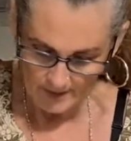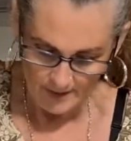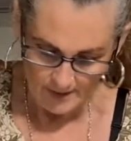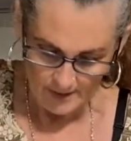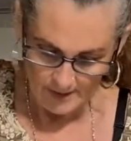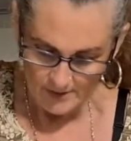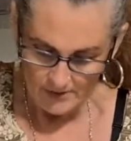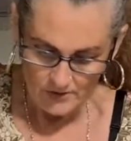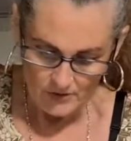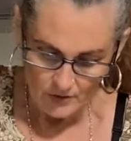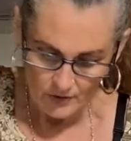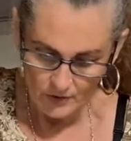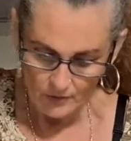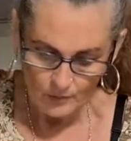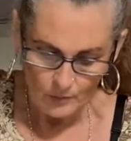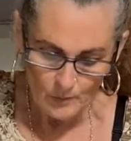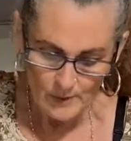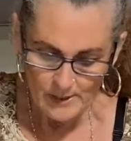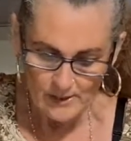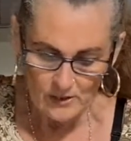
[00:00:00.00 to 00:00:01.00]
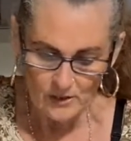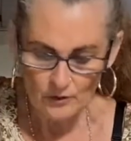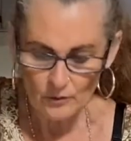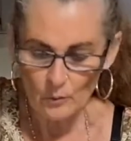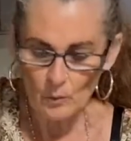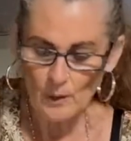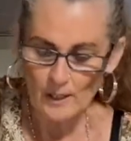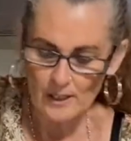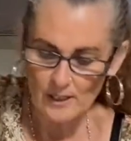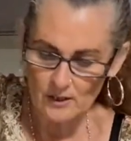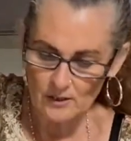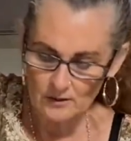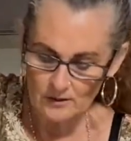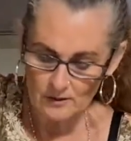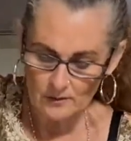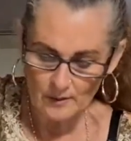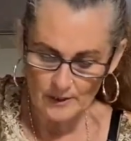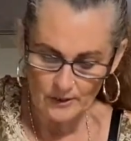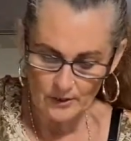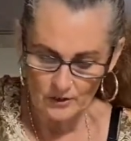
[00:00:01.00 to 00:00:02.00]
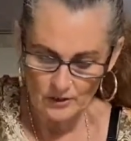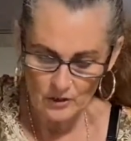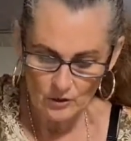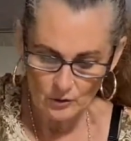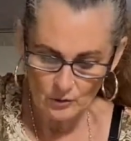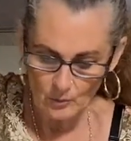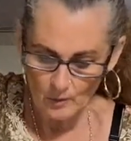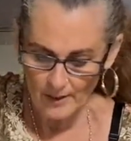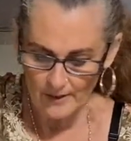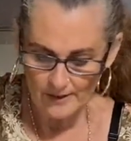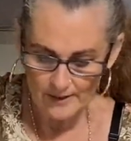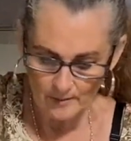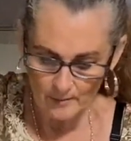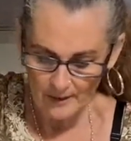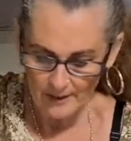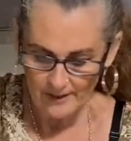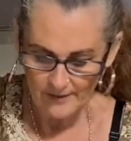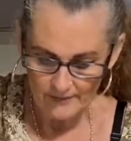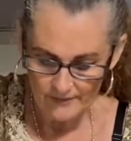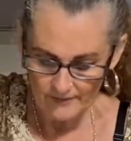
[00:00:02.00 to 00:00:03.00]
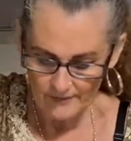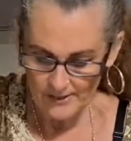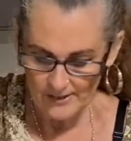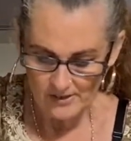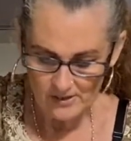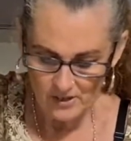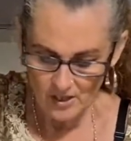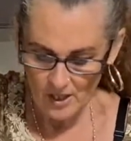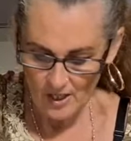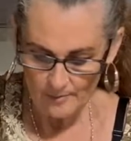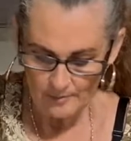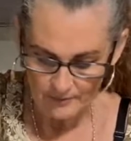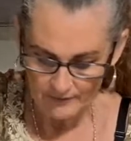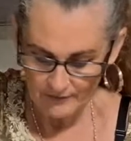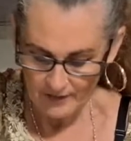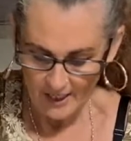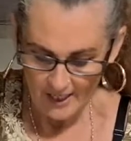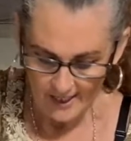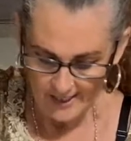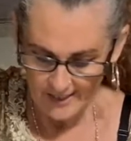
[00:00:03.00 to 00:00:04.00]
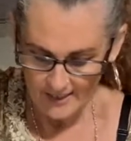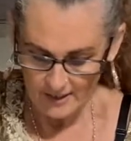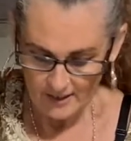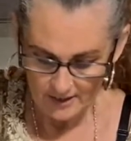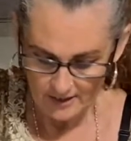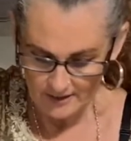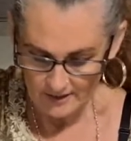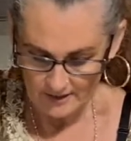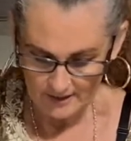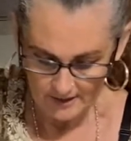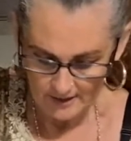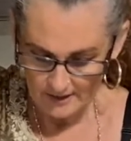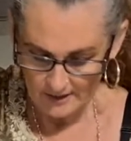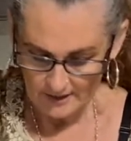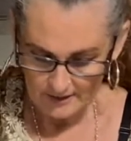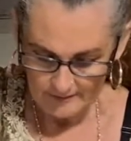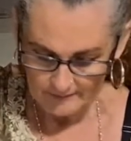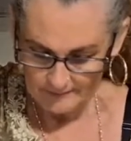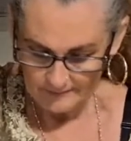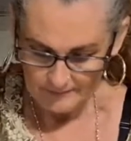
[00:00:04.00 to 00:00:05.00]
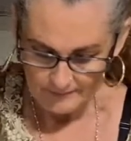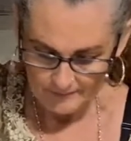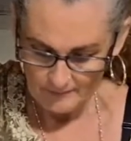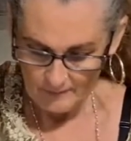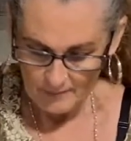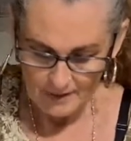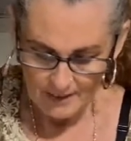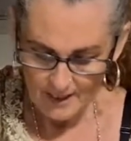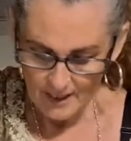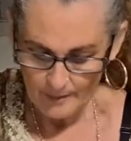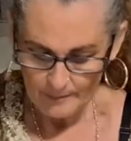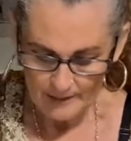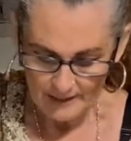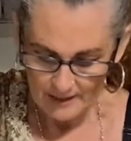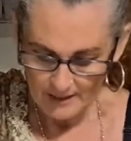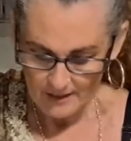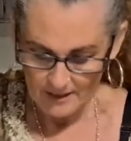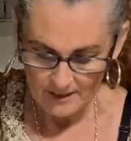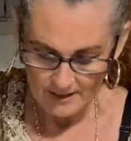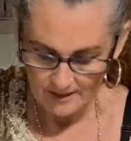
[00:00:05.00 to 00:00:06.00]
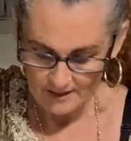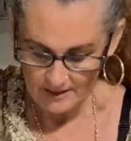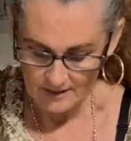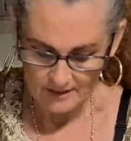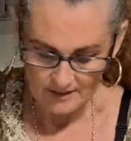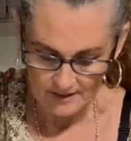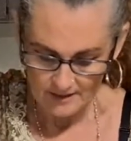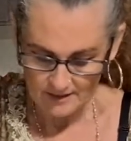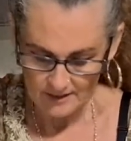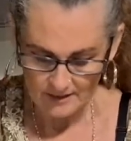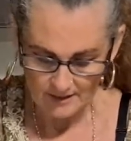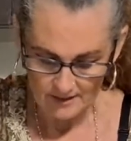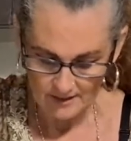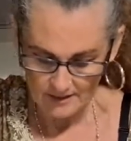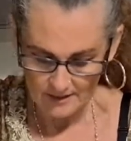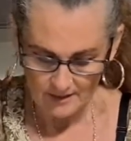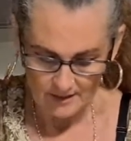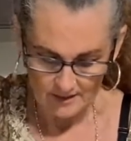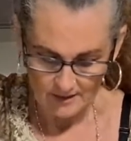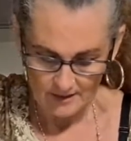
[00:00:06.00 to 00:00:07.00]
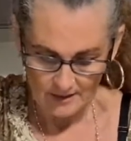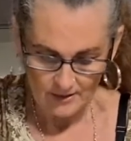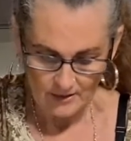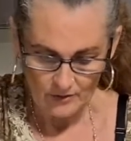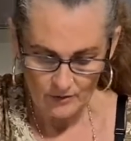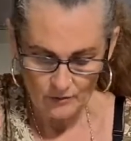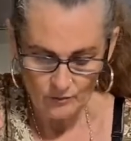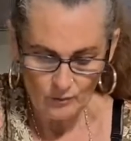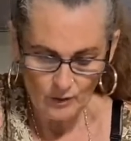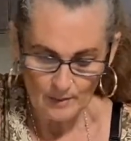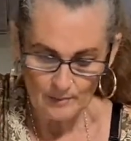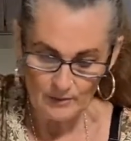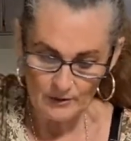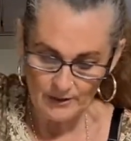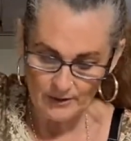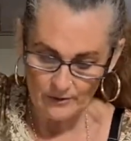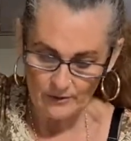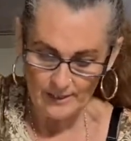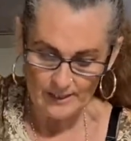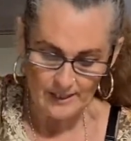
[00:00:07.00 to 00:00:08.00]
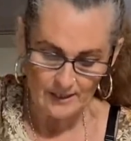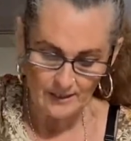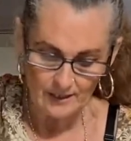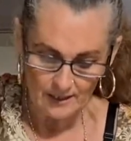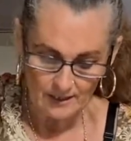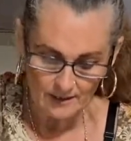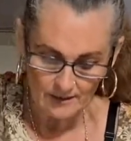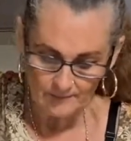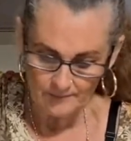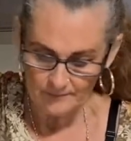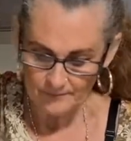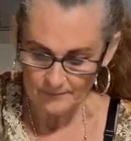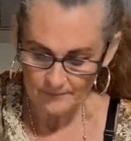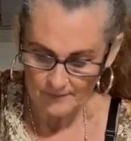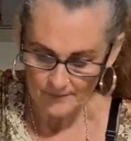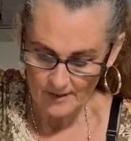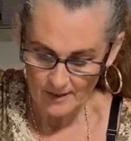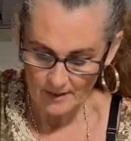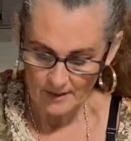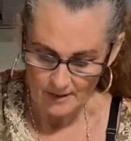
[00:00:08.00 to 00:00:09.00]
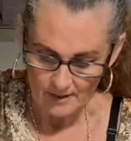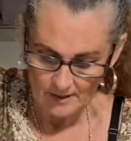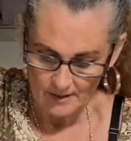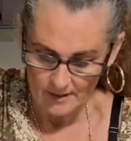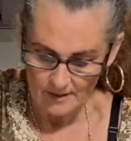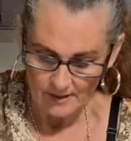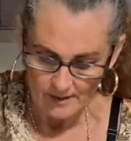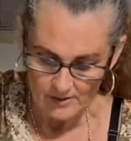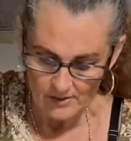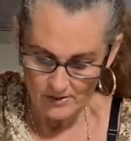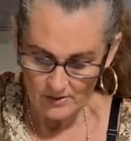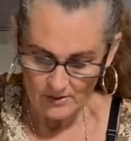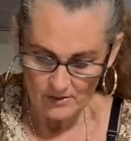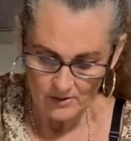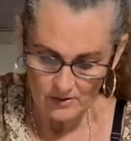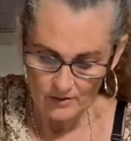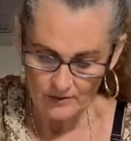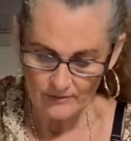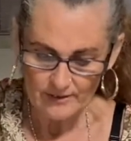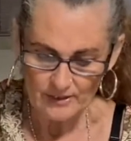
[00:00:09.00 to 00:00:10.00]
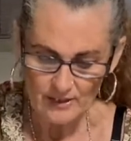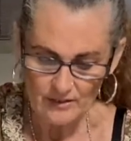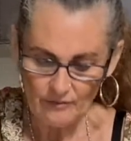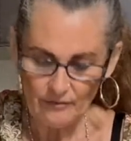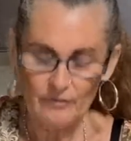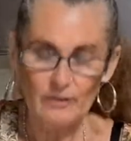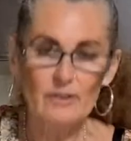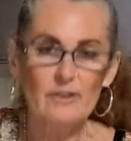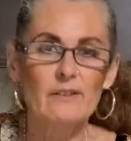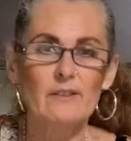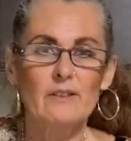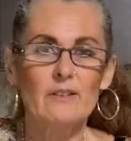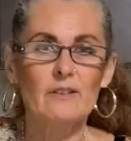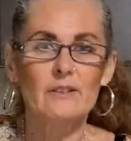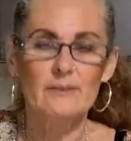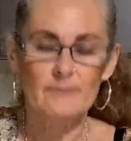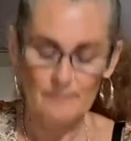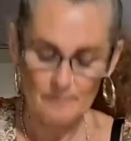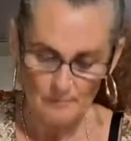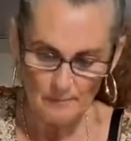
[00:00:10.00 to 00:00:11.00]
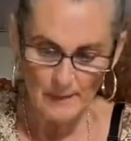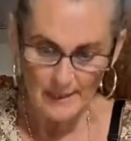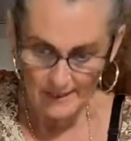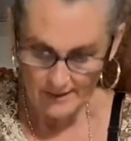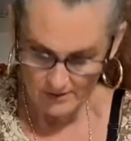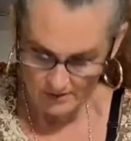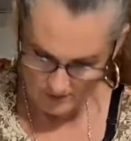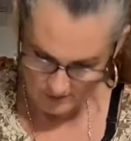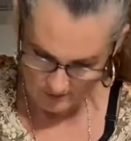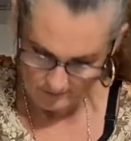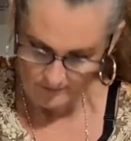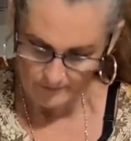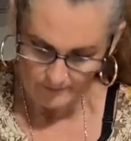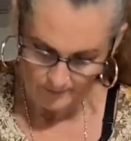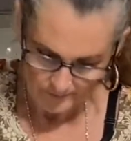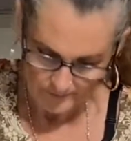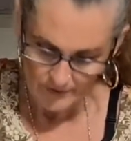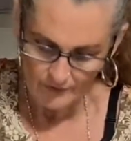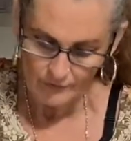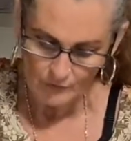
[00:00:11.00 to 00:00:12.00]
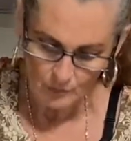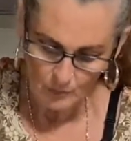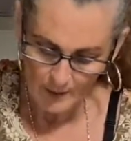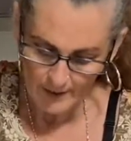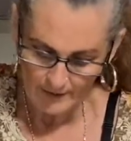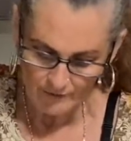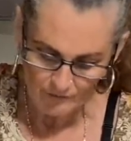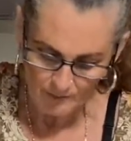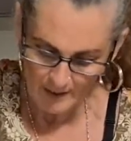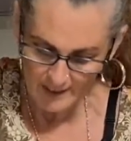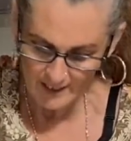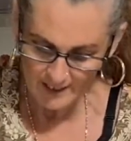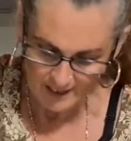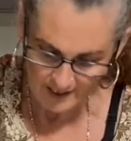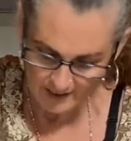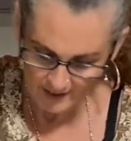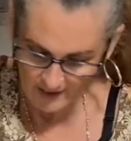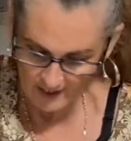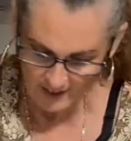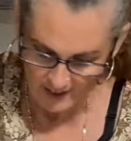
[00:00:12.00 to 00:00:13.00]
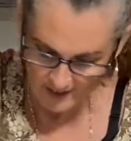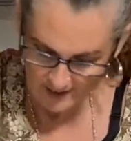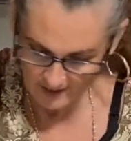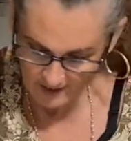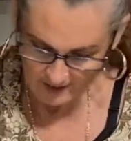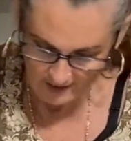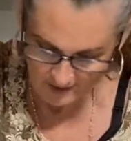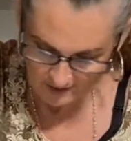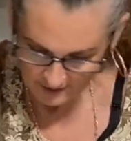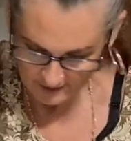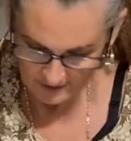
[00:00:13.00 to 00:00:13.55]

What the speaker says: So whisk it well. We're not too worried about this type of cake becoming rubbery or anything. It's a sort of a different mix, different way of making a cake here.